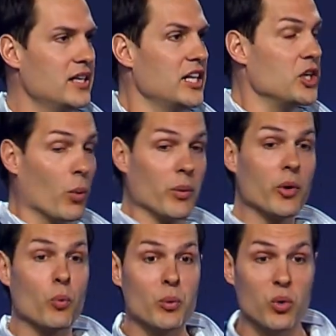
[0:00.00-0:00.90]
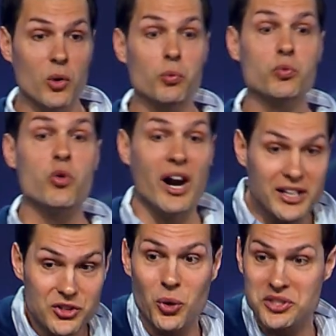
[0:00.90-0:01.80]
You know, when we're, when we're
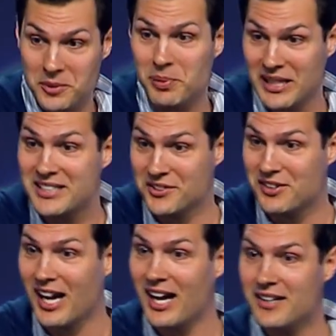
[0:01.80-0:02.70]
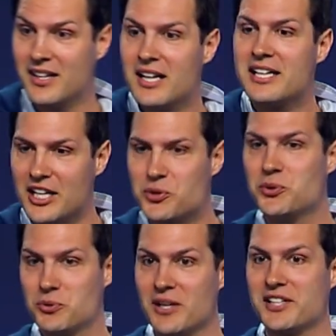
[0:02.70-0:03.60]
running towards the plans of God, guess
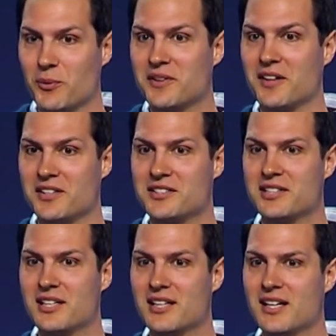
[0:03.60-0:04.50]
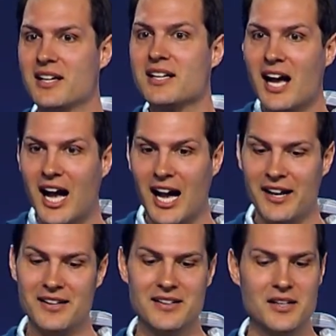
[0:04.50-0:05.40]
who's right there with us? God.
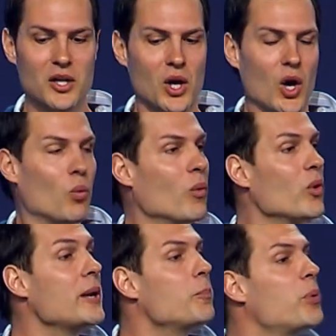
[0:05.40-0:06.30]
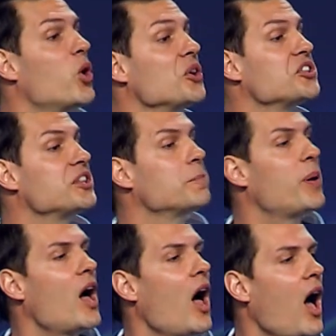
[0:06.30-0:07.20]
When we push the
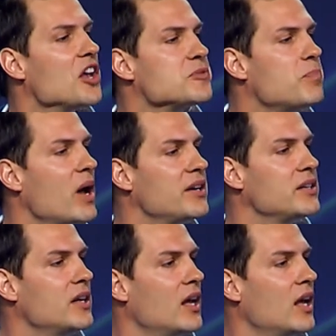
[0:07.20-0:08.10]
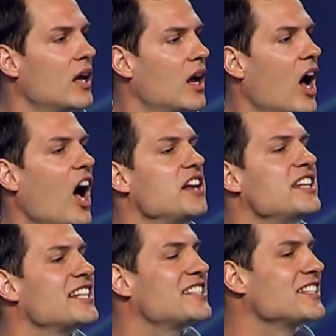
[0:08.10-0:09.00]
pause button
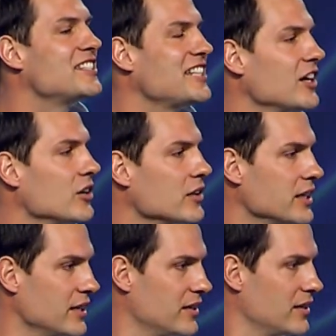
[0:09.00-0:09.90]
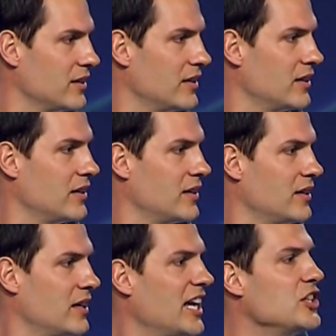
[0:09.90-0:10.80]
unnecessarily,
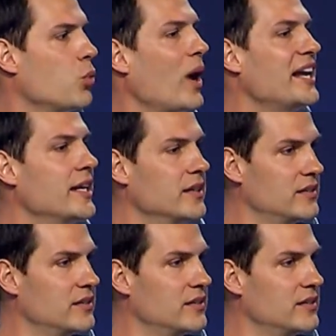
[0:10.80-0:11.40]
he's waiting,